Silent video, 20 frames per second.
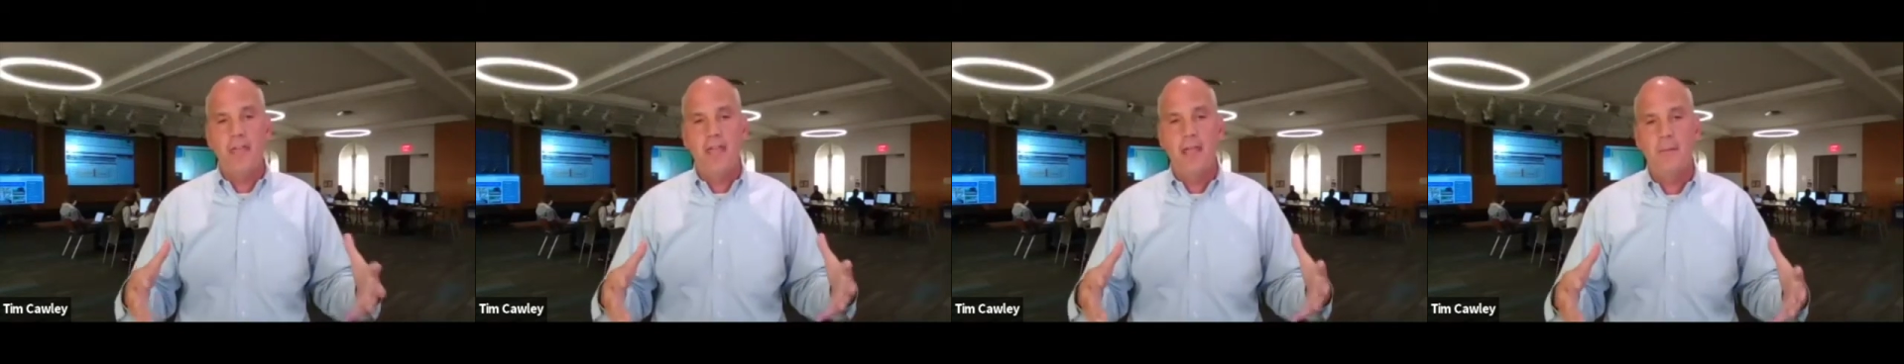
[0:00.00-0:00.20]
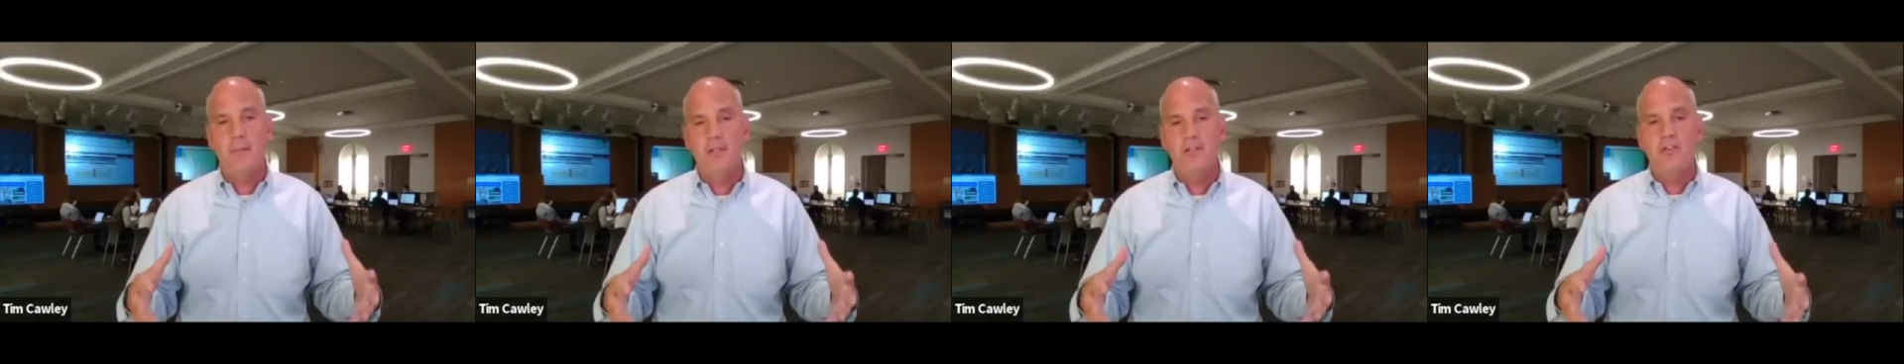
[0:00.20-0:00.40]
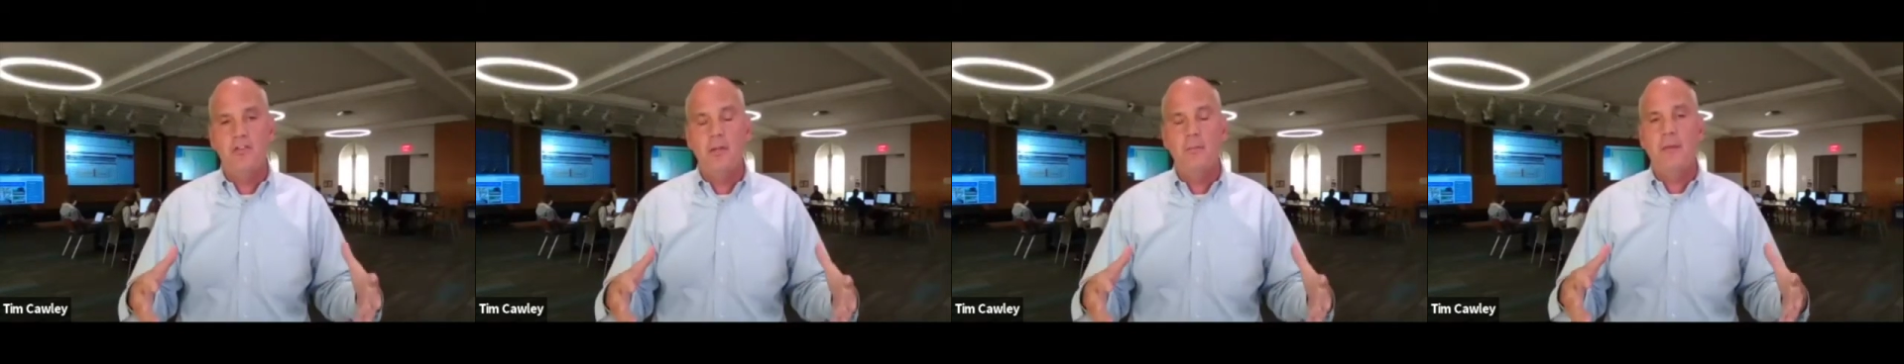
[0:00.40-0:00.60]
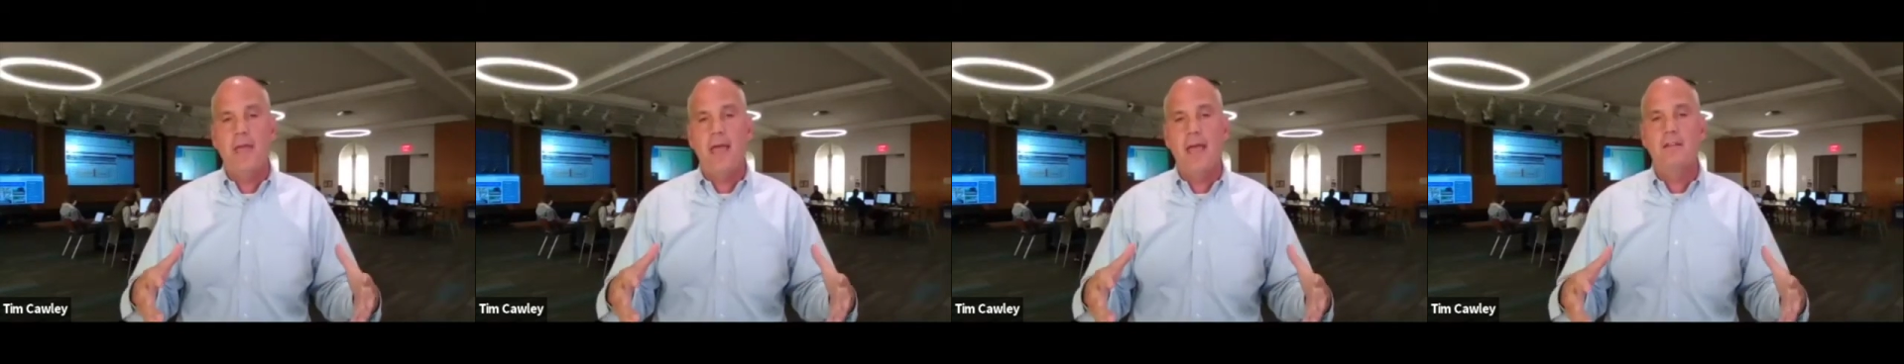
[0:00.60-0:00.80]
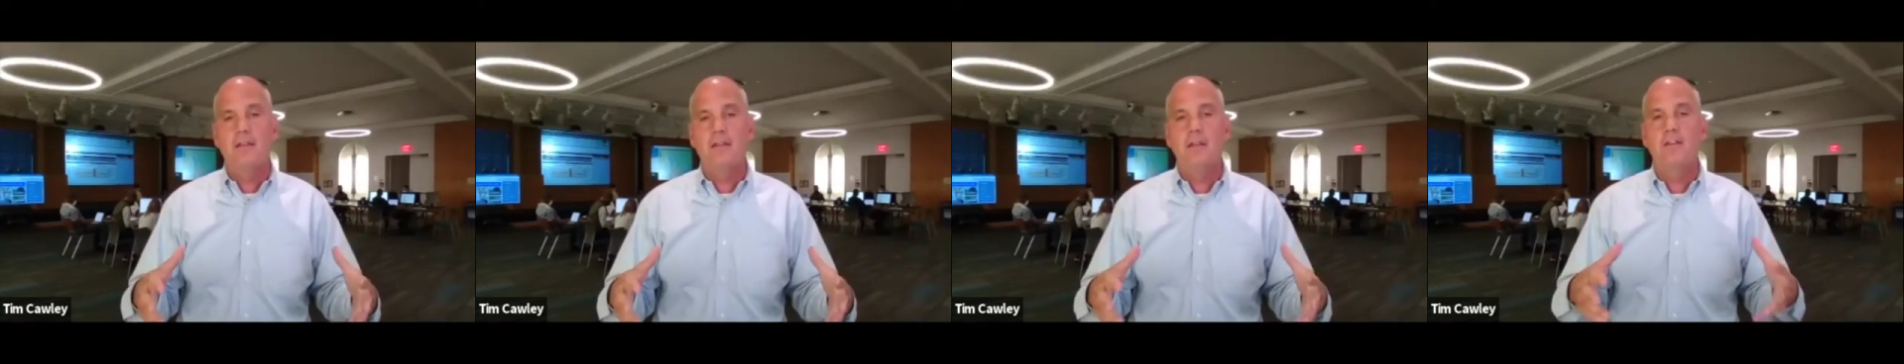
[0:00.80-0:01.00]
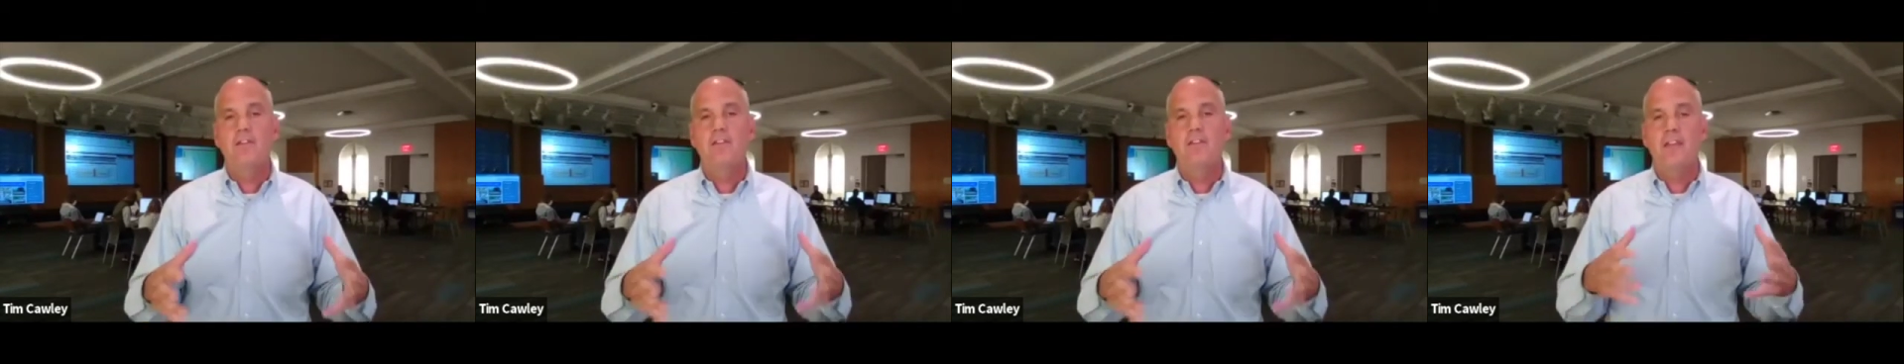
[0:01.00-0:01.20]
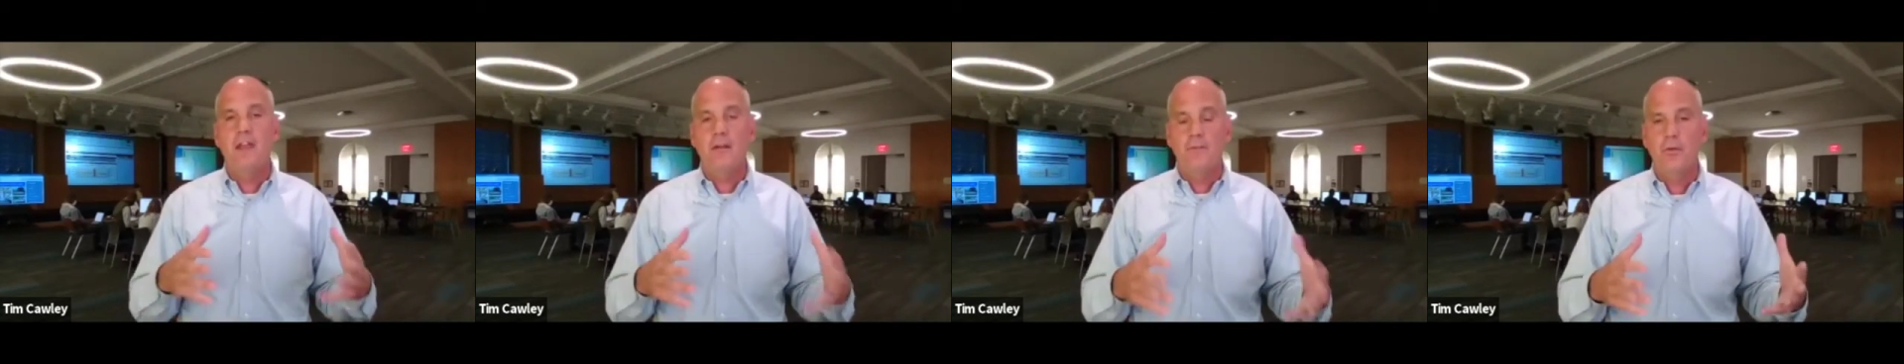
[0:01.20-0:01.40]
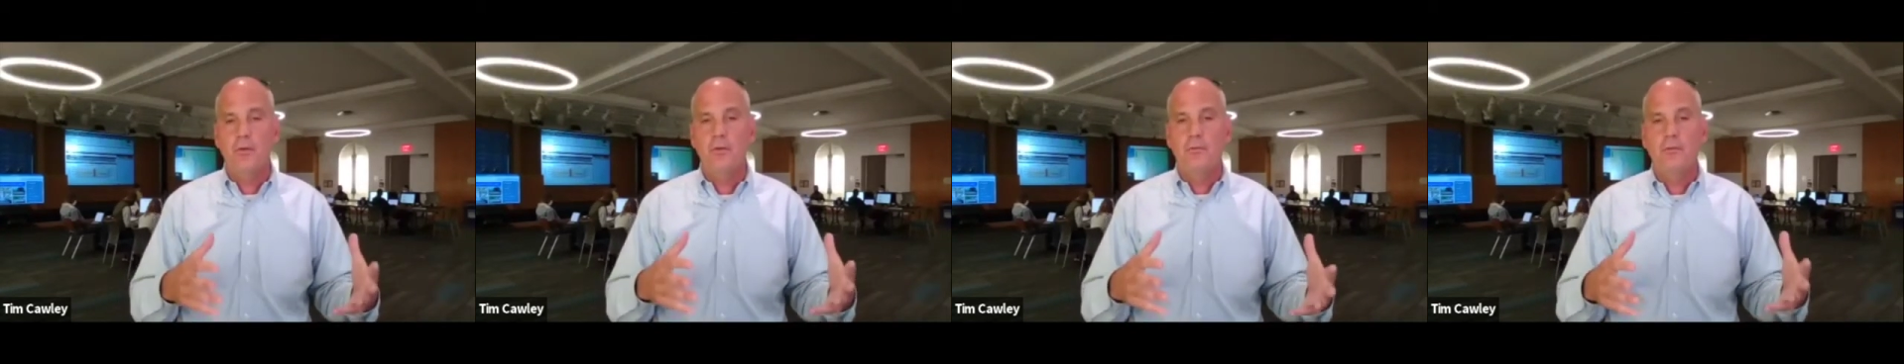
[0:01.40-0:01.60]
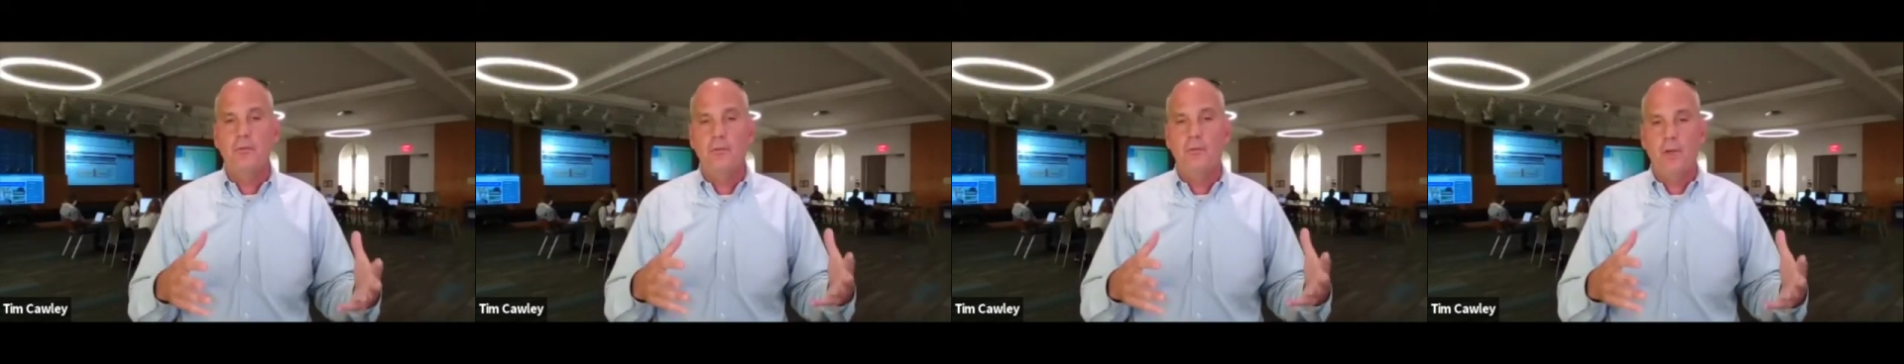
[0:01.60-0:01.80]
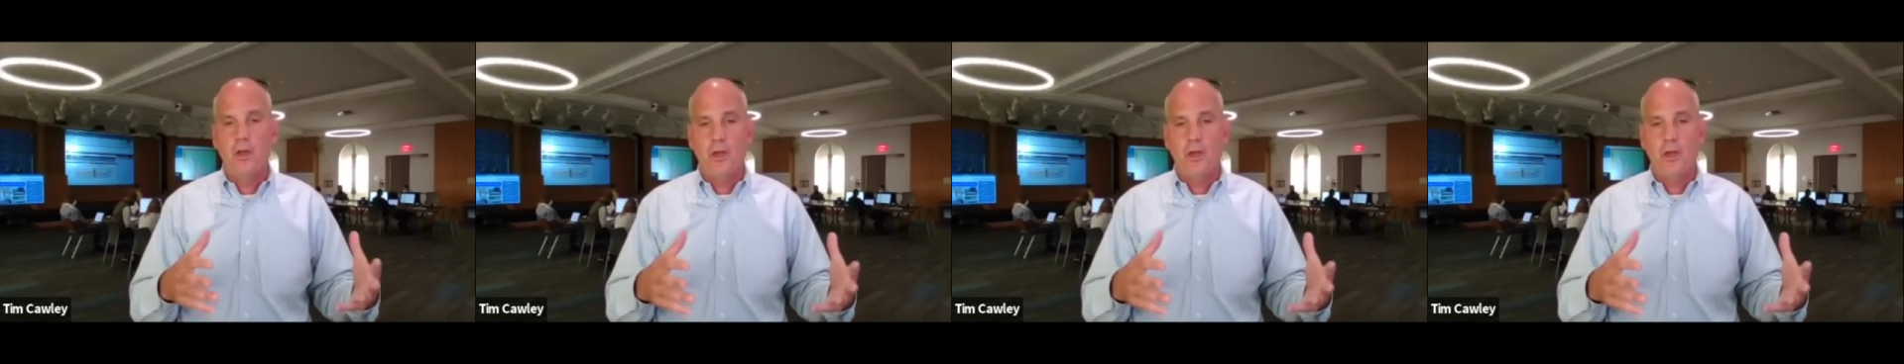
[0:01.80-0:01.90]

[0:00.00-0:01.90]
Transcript: damage impacting several